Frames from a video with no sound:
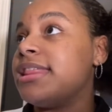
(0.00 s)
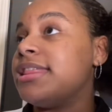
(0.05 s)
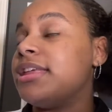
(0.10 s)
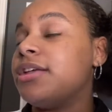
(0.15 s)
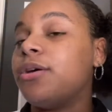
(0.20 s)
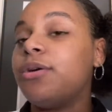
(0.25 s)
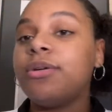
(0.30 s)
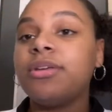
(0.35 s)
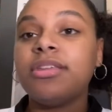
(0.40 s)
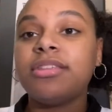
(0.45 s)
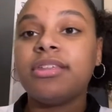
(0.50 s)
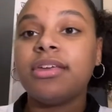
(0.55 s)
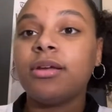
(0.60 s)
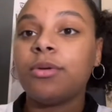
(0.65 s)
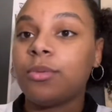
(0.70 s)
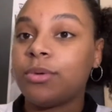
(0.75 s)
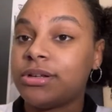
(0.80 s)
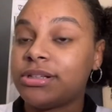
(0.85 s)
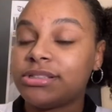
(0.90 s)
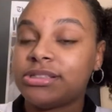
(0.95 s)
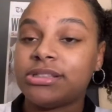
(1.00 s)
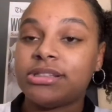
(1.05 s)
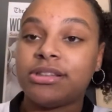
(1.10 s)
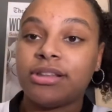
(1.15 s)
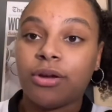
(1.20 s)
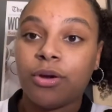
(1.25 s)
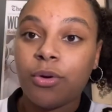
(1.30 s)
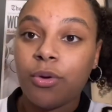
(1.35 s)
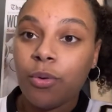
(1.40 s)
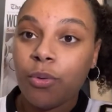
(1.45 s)
The only thing was
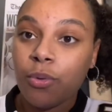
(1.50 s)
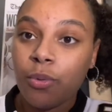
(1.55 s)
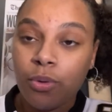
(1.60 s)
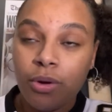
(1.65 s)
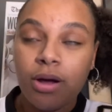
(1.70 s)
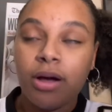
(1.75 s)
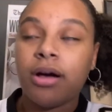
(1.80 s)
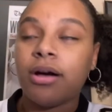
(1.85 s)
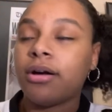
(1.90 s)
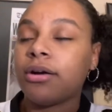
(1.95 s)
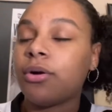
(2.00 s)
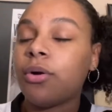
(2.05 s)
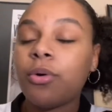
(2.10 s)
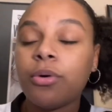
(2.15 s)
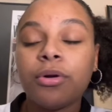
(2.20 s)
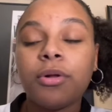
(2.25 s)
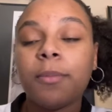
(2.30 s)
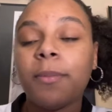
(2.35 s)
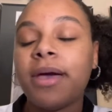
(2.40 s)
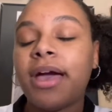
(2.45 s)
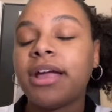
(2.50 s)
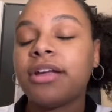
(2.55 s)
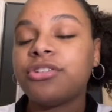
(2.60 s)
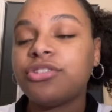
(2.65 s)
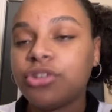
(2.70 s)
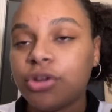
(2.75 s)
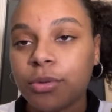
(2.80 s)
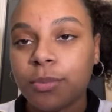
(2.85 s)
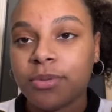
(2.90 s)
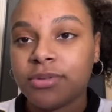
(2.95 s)
the cornerback
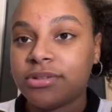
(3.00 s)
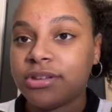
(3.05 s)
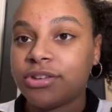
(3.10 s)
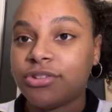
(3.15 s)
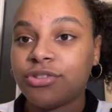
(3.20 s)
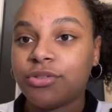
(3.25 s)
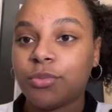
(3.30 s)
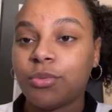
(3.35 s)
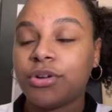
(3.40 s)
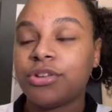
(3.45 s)
2 position,